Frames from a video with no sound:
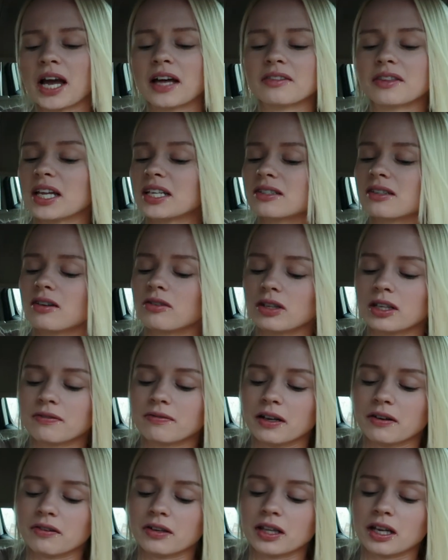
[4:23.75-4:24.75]
I, oh, that's the only
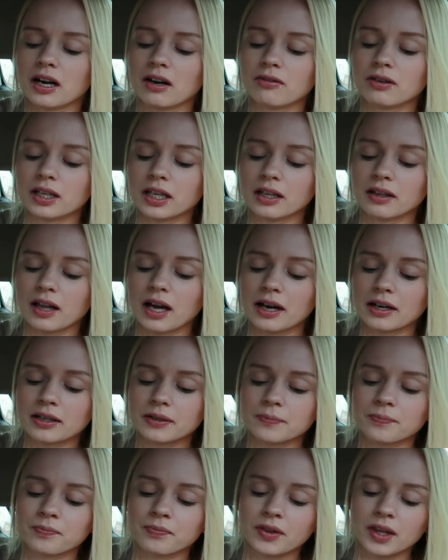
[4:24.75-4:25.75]
flavor that I really like.